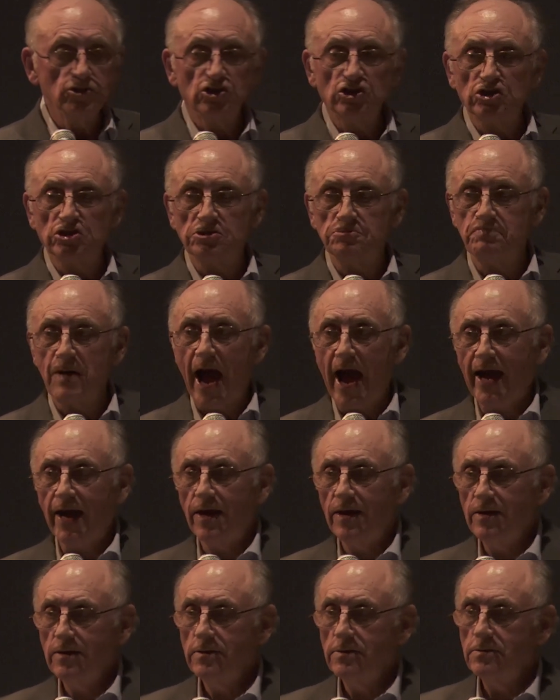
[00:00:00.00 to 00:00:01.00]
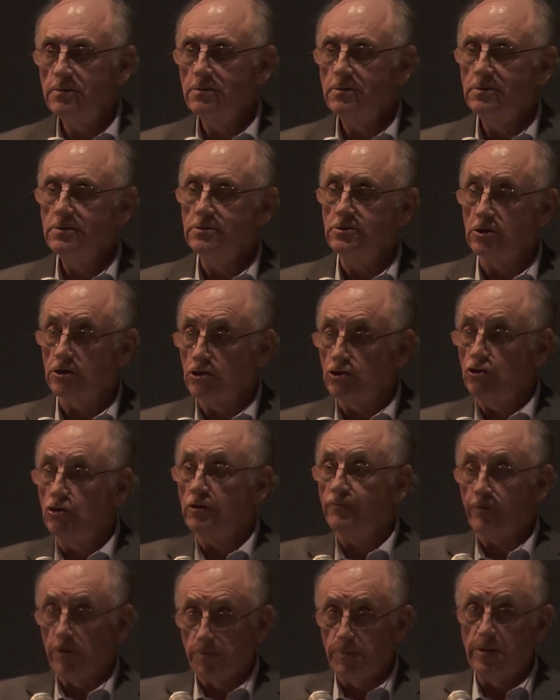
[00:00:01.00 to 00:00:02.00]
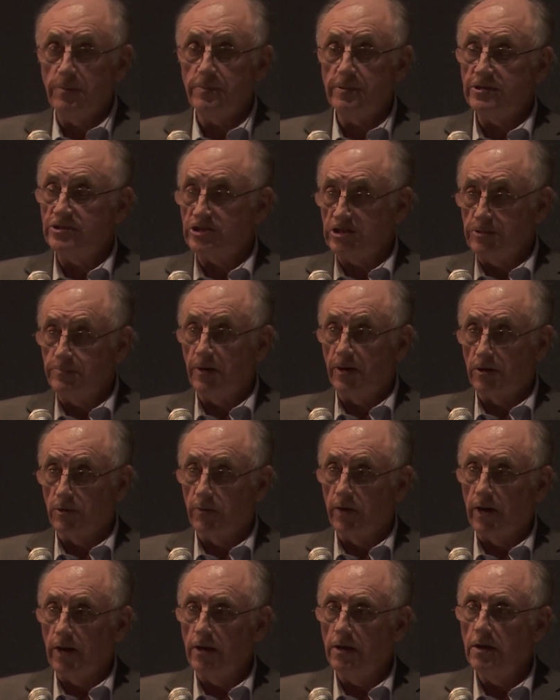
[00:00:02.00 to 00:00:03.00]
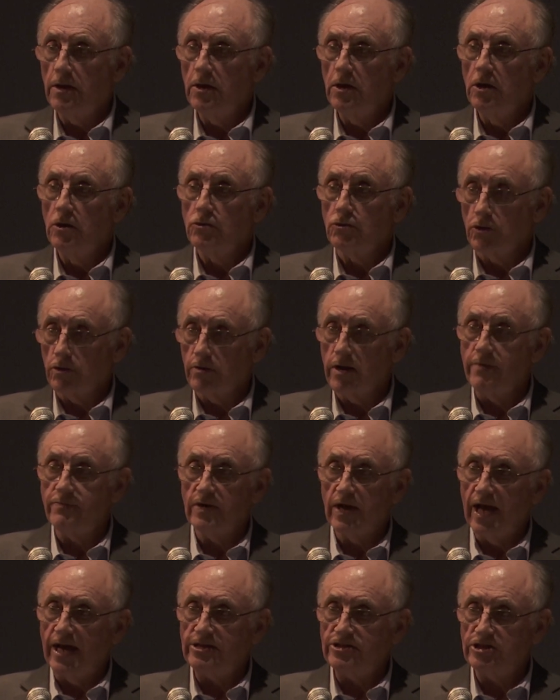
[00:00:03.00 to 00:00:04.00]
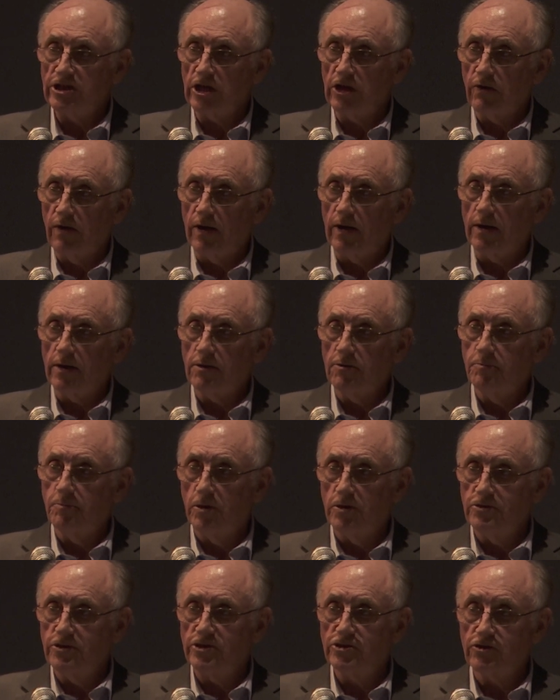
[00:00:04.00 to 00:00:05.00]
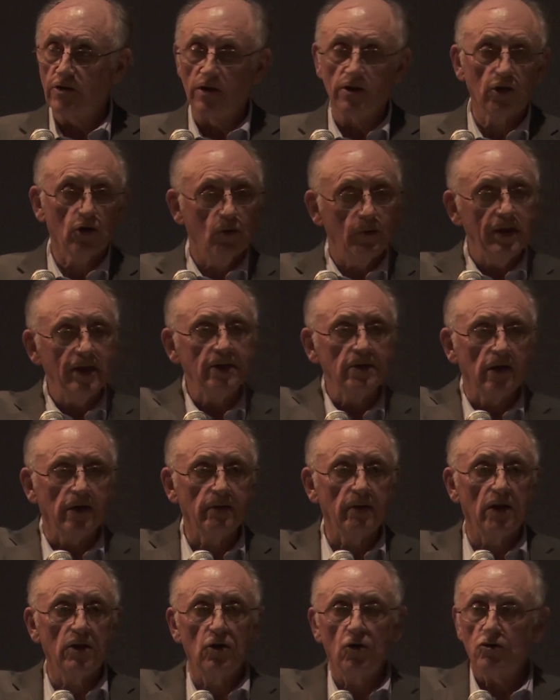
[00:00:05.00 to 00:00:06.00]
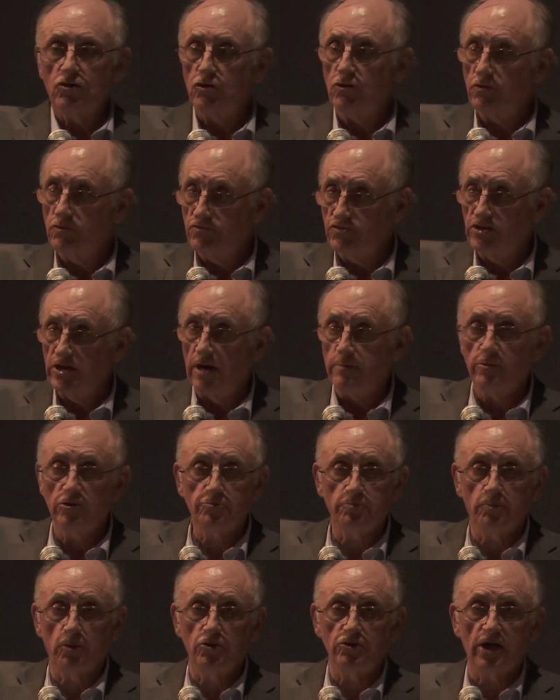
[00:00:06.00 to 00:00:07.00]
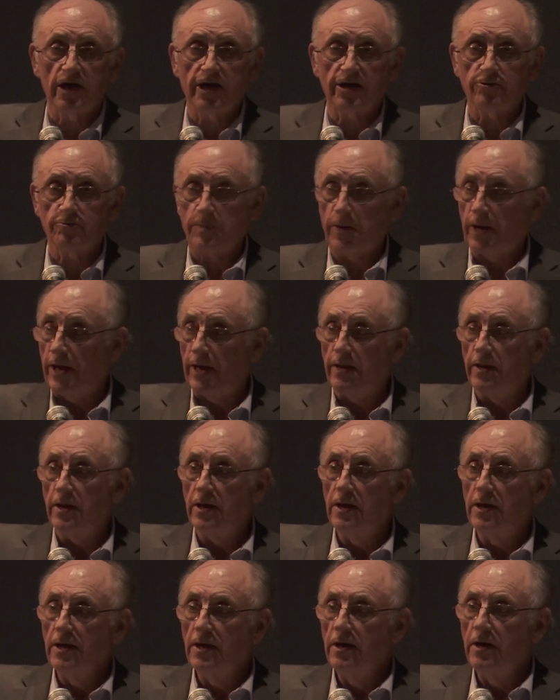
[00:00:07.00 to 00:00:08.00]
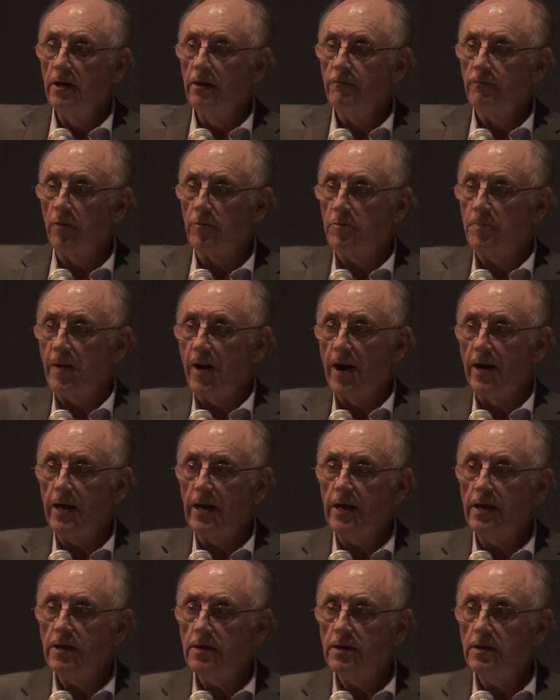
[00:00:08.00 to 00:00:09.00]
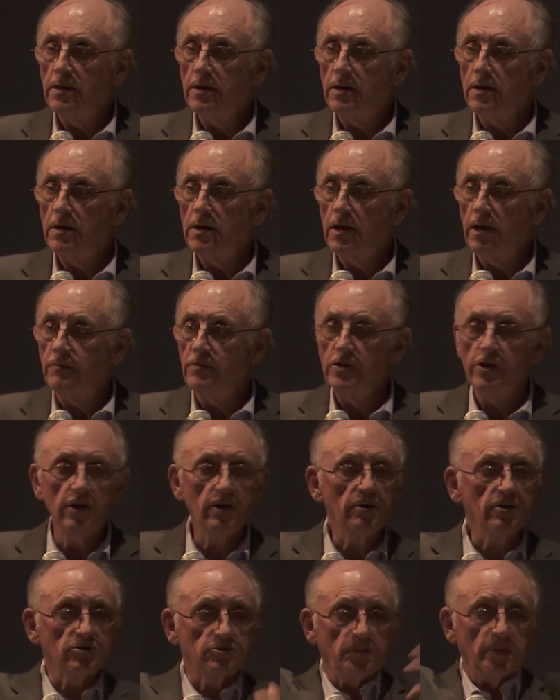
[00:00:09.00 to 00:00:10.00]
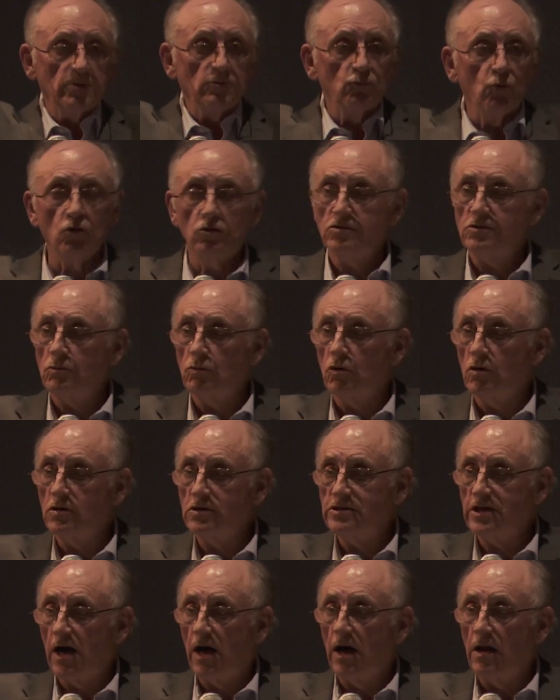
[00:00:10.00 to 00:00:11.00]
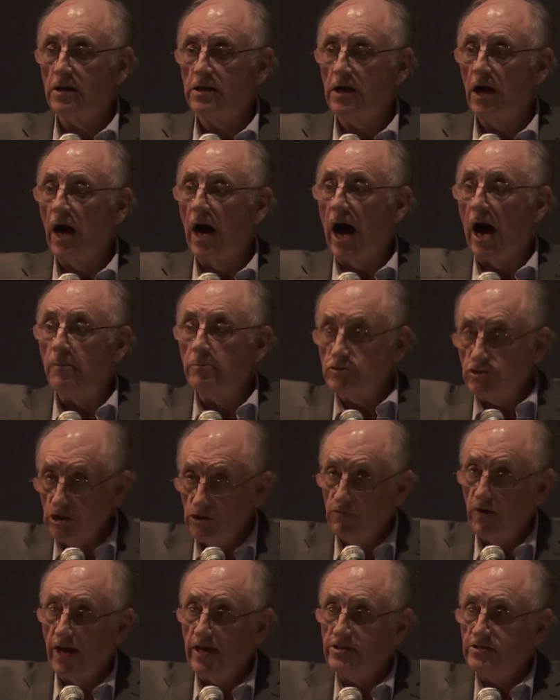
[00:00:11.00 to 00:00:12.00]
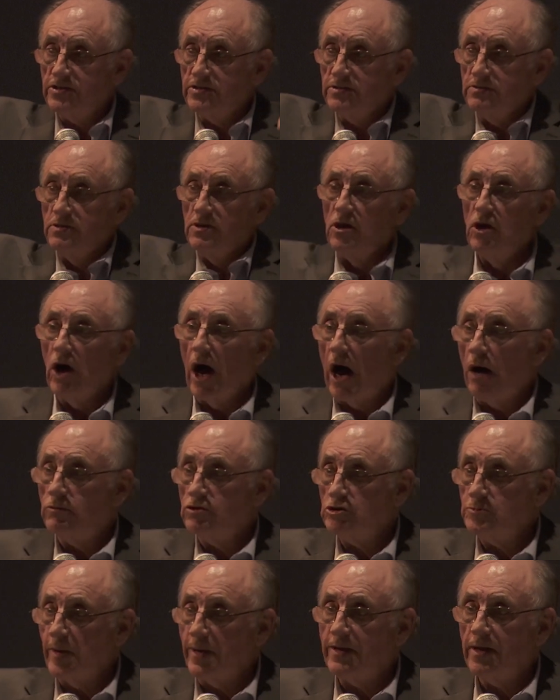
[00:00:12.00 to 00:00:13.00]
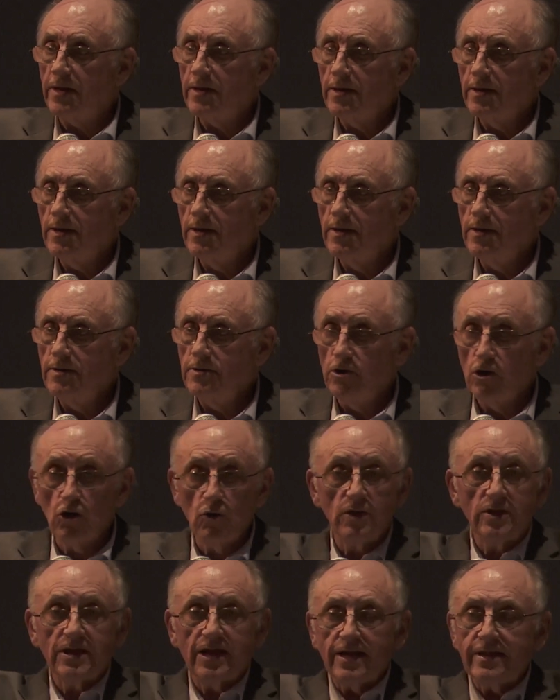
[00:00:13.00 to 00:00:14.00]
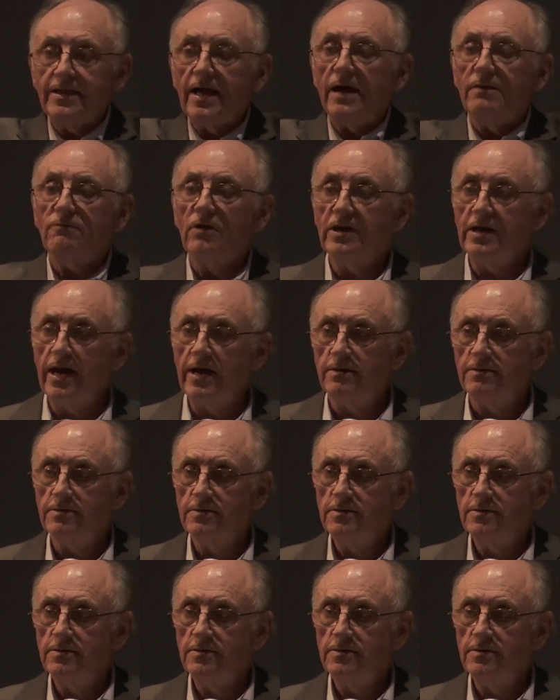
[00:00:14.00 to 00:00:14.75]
smack, you can do it for the PPC, by the way, to their everlasting credit, to Bernier's credit. Go in and look, you can see how much Bernier gets paid from the party every year. You can bring words, how much he raised and how he spent it. You can go in and get that right now.